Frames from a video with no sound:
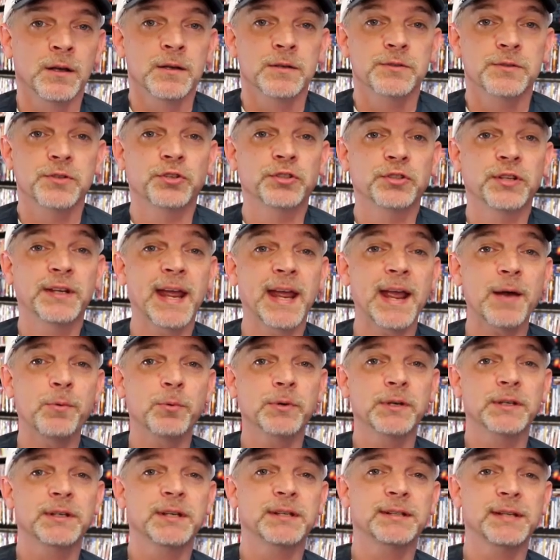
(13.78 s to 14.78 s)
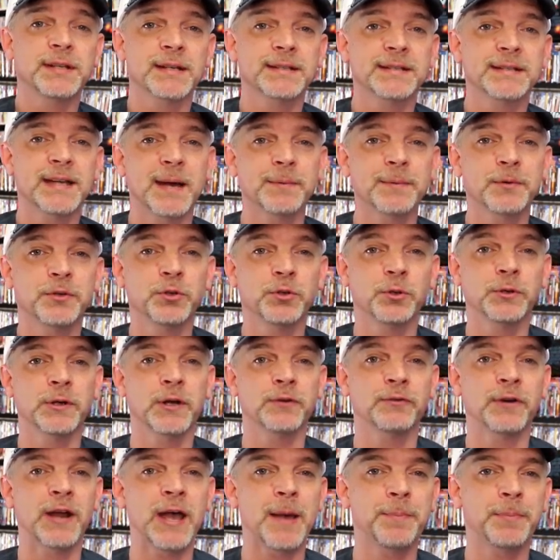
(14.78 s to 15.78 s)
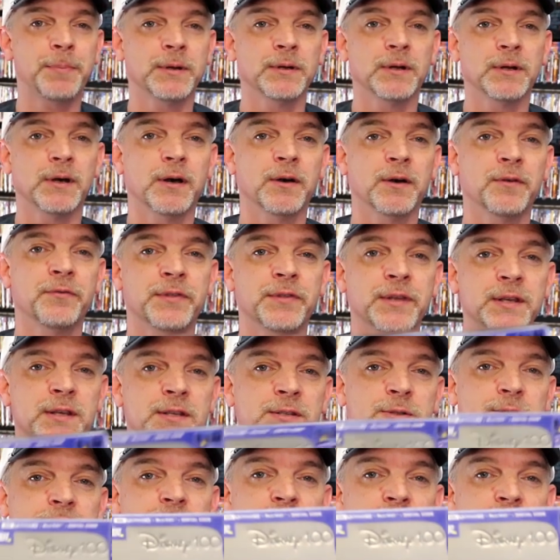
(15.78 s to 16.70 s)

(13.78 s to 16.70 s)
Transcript: So today I wanted to take time to do an unwrapping of these